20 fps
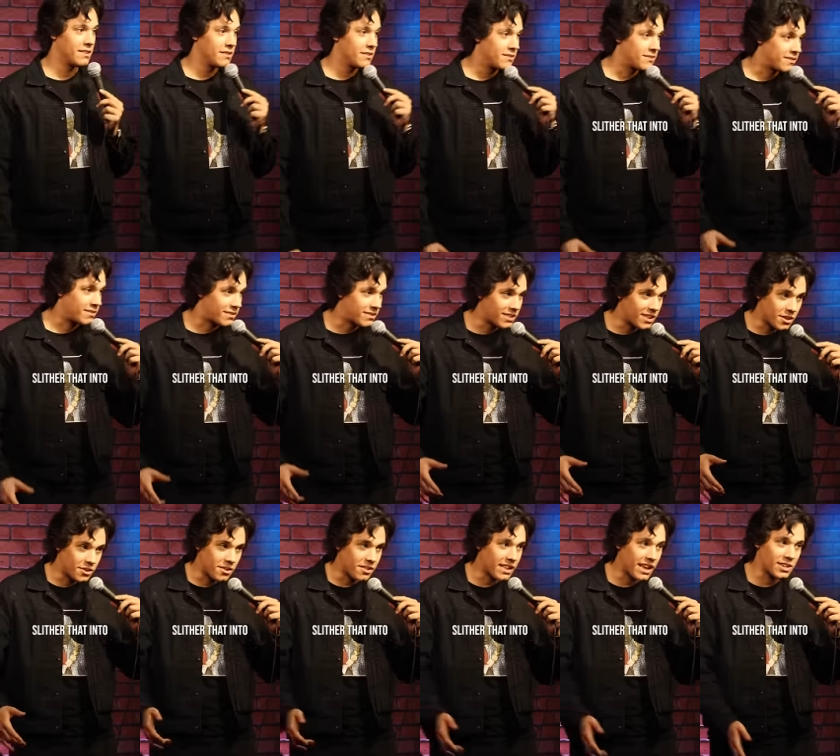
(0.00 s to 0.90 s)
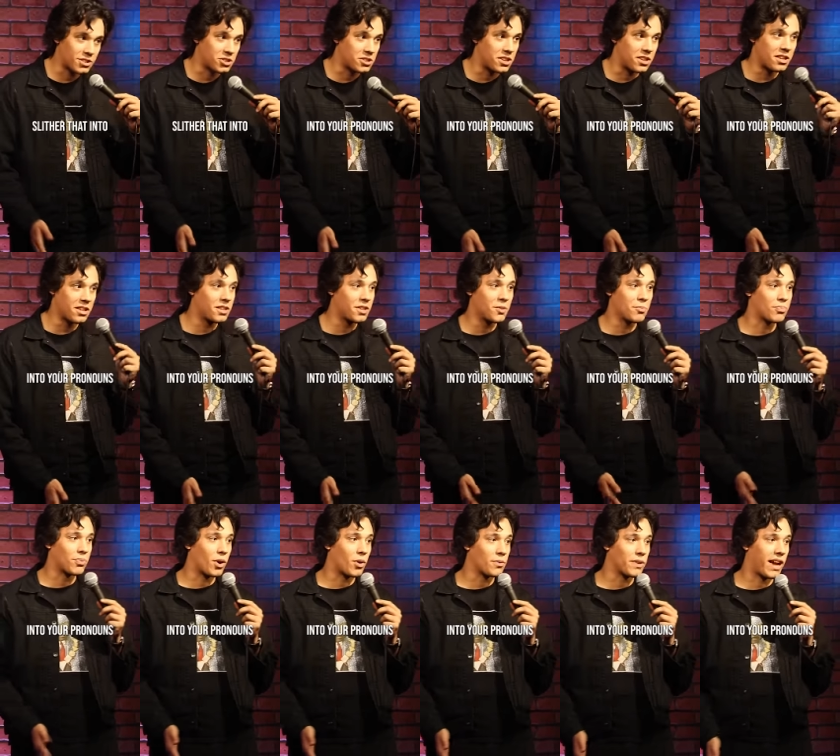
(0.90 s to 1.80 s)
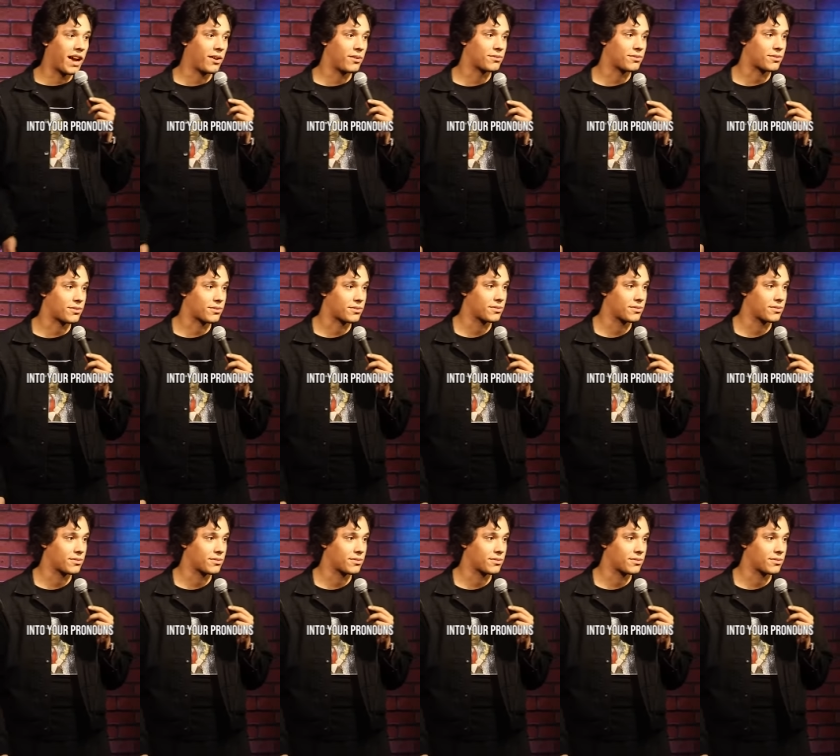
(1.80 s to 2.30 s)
Slither that shit in your pronouns.